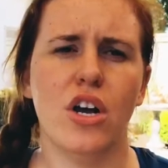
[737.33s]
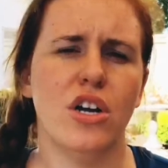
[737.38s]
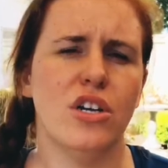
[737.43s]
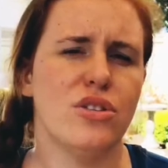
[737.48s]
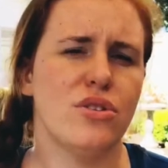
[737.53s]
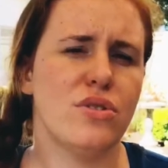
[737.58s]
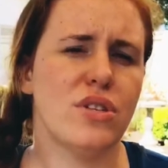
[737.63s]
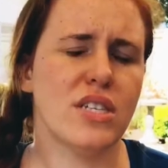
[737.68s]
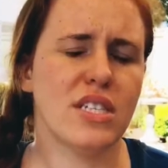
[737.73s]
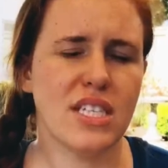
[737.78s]

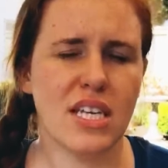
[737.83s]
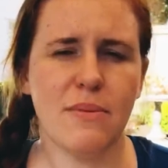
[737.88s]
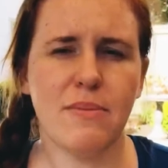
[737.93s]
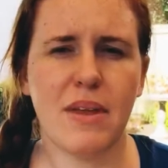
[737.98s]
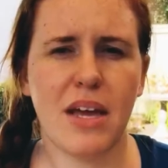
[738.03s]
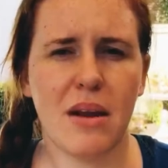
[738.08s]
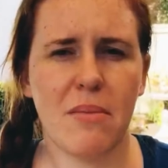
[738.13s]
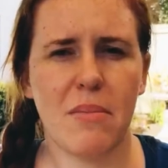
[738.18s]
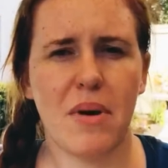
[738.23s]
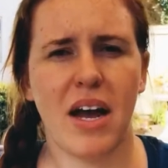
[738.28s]
So just keep
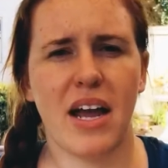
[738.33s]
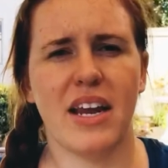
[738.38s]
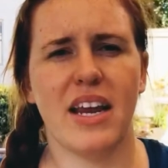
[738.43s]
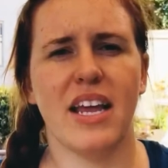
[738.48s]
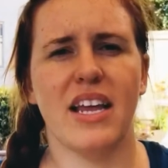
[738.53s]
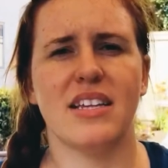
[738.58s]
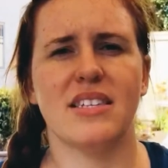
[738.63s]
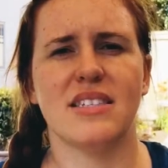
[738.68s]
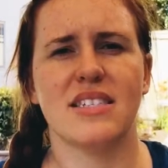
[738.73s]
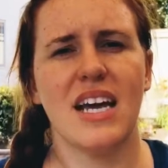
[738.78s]
that in mind.
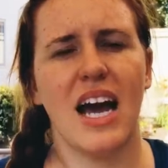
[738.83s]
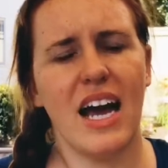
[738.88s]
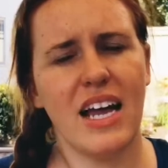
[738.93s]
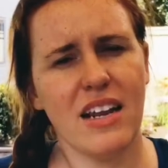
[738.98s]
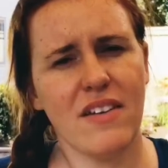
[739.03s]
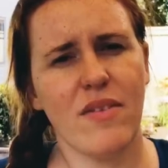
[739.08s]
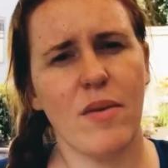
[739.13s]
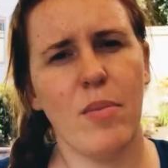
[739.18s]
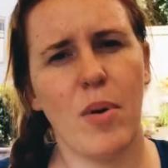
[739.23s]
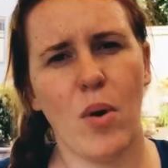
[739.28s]
It's kind
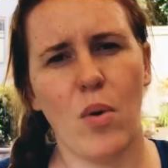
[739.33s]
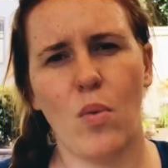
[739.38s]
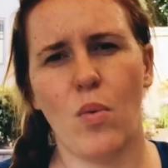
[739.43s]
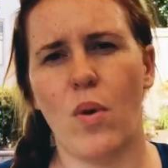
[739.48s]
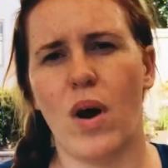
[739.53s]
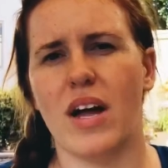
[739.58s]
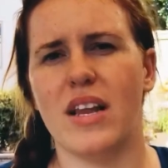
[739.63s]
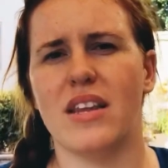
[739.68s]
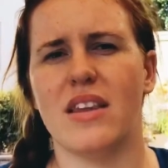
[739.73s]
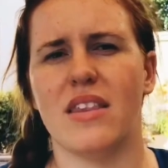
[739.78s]
of about
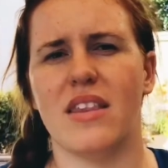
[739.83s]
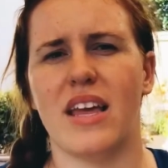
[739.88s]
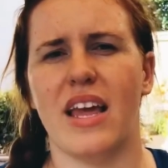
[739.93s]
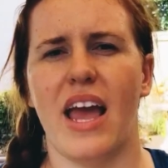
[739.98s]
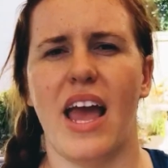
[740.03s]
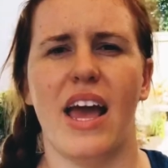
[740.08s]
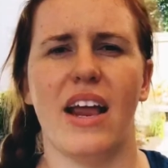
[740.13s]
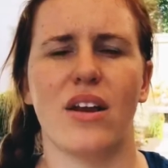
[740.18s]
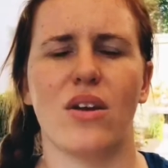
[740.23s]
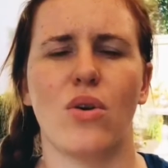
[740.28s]
what the
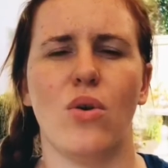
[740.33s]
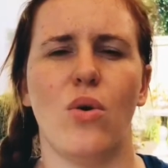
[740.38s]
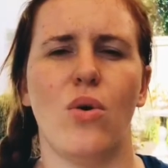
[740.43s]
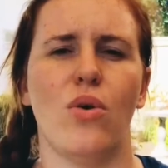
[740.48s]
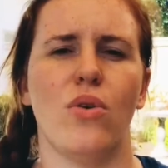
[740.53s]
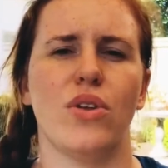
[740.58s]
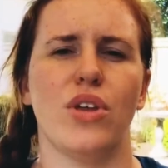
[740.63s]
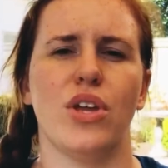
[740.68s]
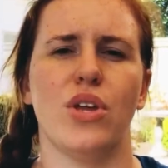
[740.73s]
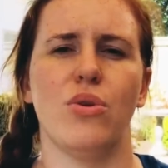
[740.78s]
end
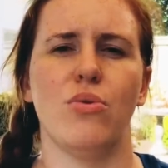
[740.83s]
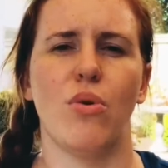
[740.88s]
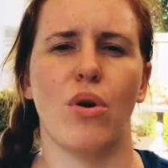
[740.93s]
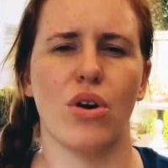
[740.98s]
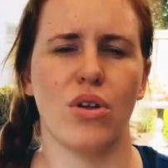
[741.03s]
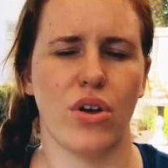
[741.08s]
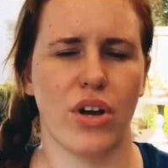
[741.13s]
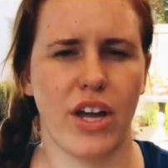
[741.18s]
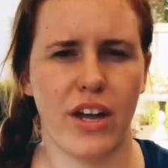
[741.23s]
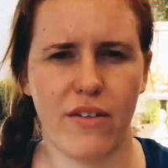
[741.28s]
goal you are
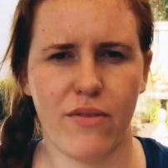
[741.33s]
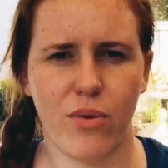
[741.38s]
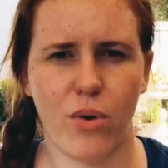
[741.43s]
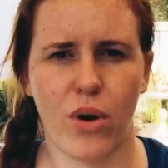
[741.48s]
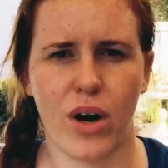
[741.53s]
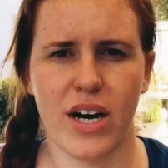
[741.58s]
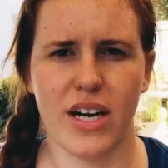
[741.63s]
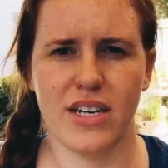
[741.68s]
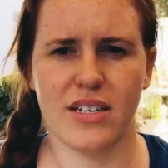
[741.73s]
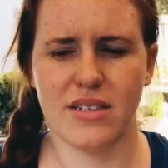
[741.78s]
looking
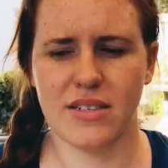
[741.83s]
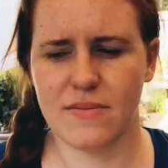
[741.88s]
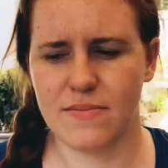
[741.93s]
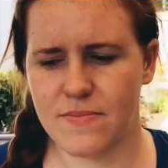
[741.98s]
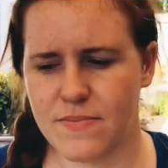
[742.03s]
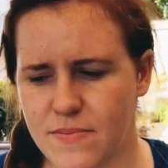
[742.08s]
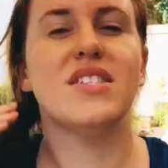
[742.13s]
for is.